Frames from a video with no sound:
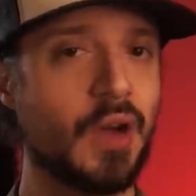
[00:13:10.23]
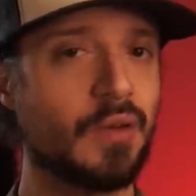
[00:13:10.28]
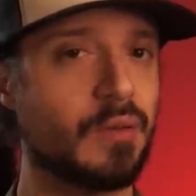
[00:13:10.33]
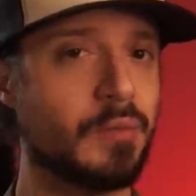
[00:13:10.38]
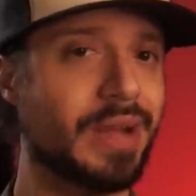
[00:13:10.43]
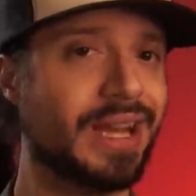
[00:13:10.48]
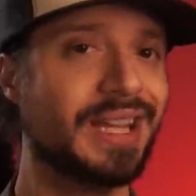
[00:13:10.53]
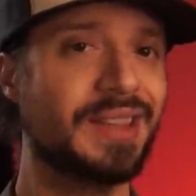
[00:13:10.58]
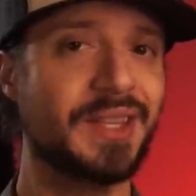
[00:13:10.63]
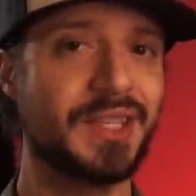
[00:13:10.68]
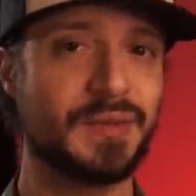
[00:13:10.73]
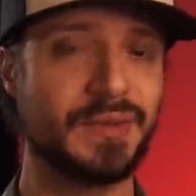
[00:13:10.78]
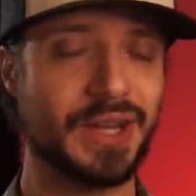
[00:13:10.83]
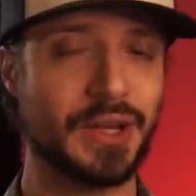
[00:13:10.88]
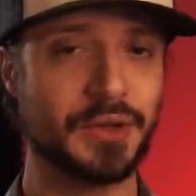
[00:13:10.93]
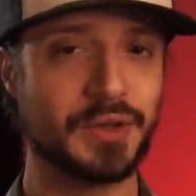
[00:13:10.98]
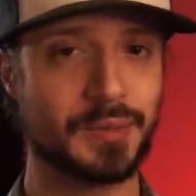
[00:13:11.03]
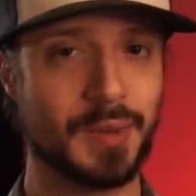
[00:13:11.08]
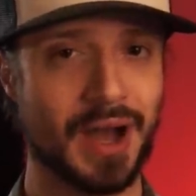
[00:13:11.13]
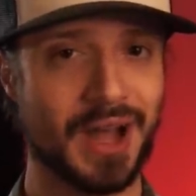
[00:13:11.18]
for making these
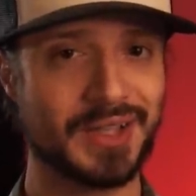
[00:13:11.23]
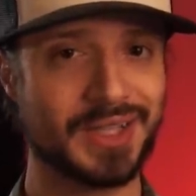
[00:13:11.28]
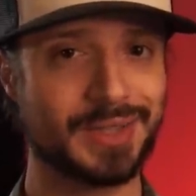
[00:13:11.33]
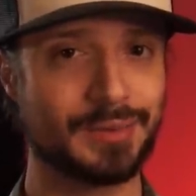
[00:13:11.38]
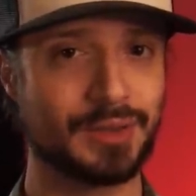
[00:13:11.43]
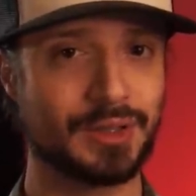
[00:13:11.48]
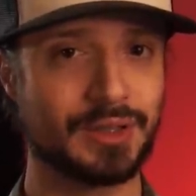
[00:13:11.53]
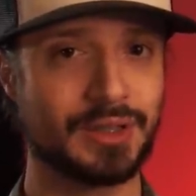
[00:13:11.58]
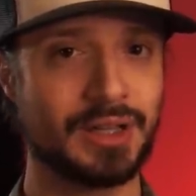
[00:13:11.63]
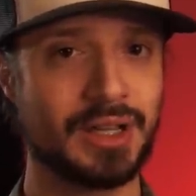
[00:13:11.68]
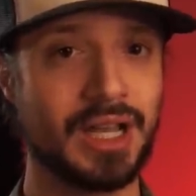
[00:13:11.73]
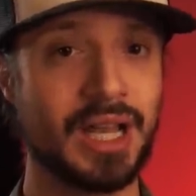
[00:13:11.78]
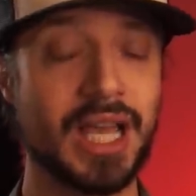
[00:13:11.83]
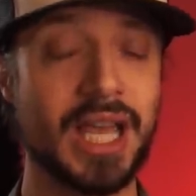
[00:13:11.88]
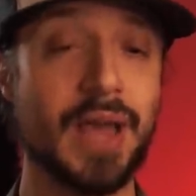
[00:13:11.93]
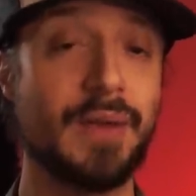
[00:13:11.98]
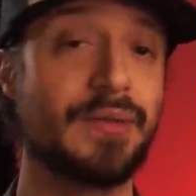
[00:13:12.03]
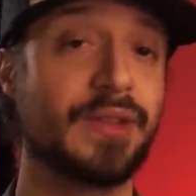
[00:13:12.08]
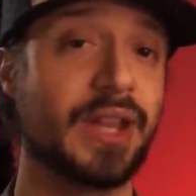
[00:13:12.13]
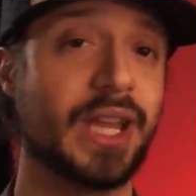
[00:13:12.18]
videos possible.
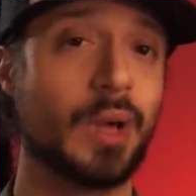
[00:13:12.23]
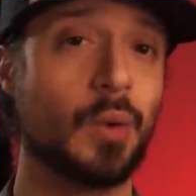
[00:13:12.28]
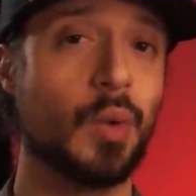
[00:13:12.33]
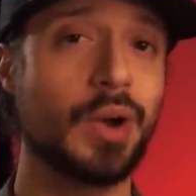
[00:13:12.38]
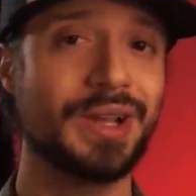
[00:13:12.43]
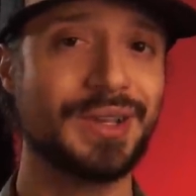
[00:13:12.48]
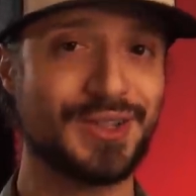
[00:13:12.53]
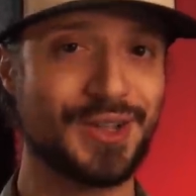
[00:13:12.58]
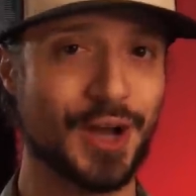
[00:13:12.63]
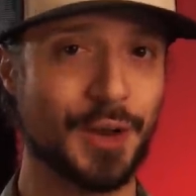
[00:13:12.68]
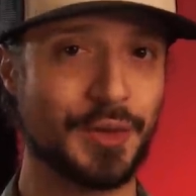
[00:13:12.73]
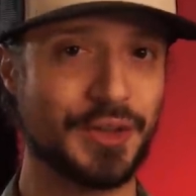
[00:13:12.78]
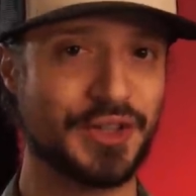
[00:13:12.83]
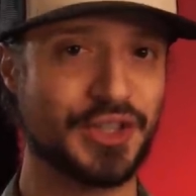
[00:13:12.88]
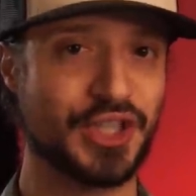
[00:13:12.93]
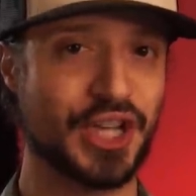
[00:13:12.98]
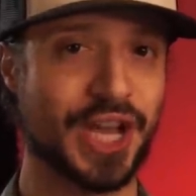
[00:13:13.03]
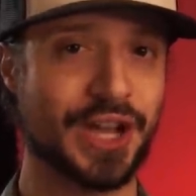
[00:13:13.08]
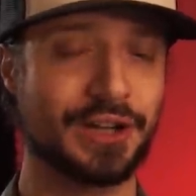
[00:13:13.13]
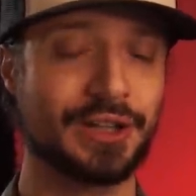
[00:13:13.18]
If you like what you see on this
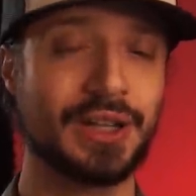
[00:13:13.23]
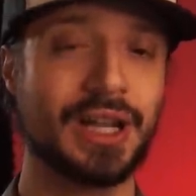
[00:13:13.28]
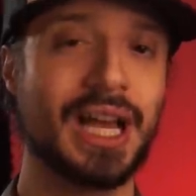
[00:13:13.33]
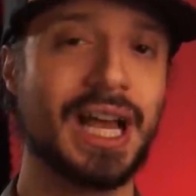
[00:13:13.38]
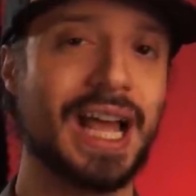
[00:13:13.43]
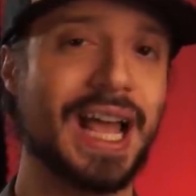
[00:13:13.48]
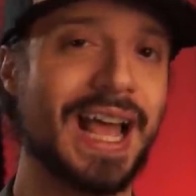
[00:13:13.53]
channel